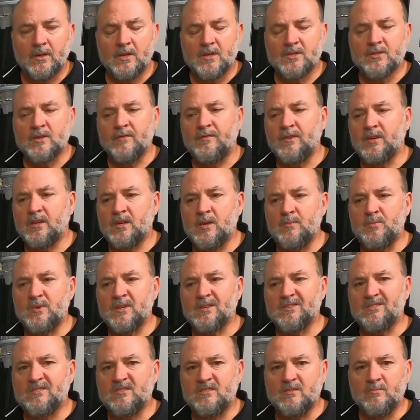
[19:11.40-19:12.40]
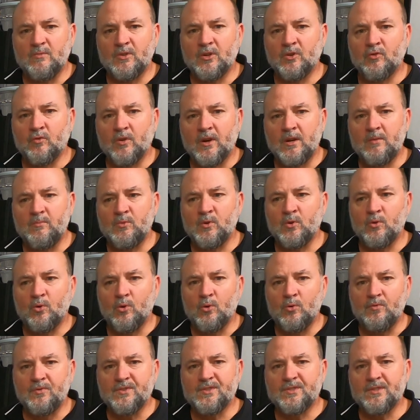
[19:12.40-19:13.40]
So if you're keeping a similar grain bill,
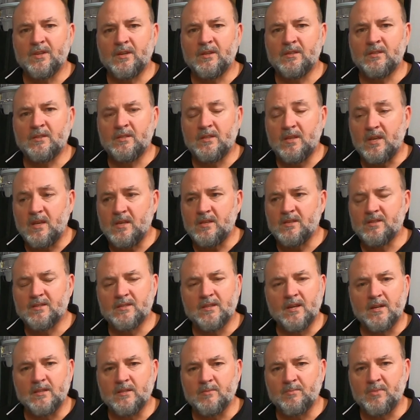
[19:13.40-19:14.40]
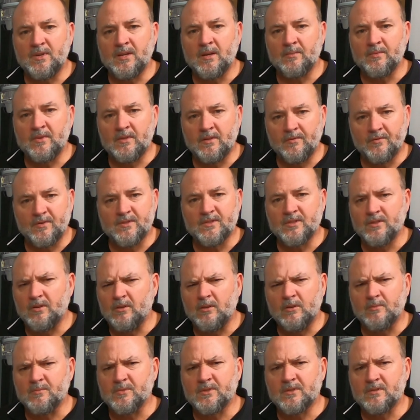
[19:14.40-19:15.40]
all of a sudden, yeah, you start to pick up the difference in
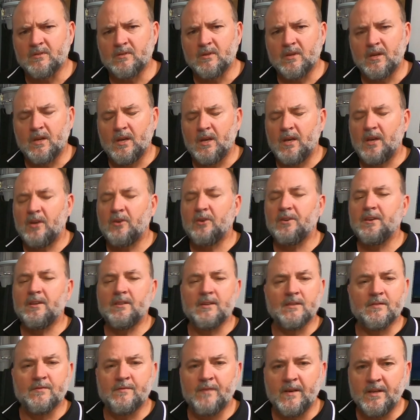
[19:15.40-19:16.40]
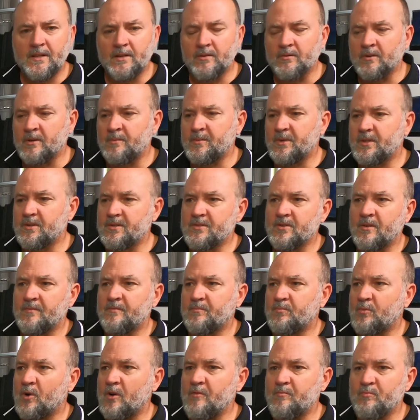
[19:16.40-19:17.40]
hops. And I know that's funny, right? Because
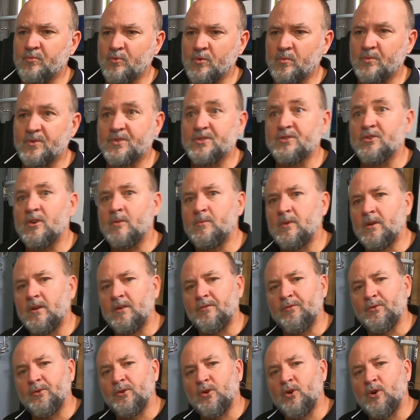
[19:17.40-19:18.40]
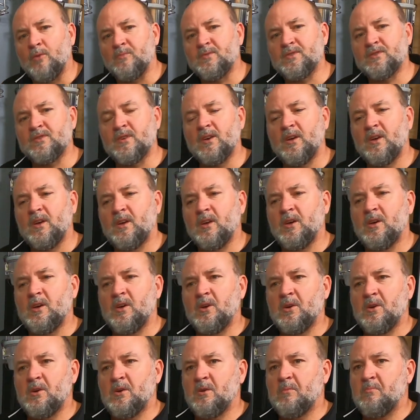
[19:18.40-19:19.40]
I've brewed with so many different hops,
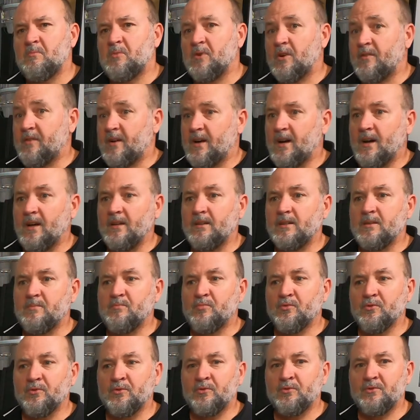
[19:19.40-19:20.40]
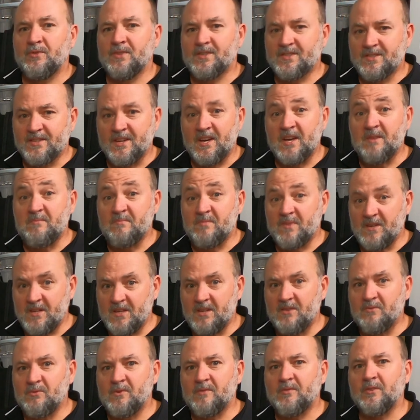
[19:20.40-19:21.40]
but I've hardly brewed the same
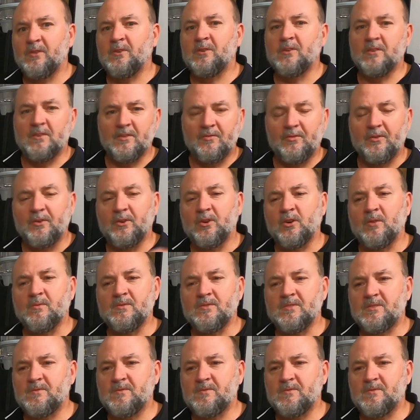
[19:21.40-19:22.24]
beer with a lot of different hops.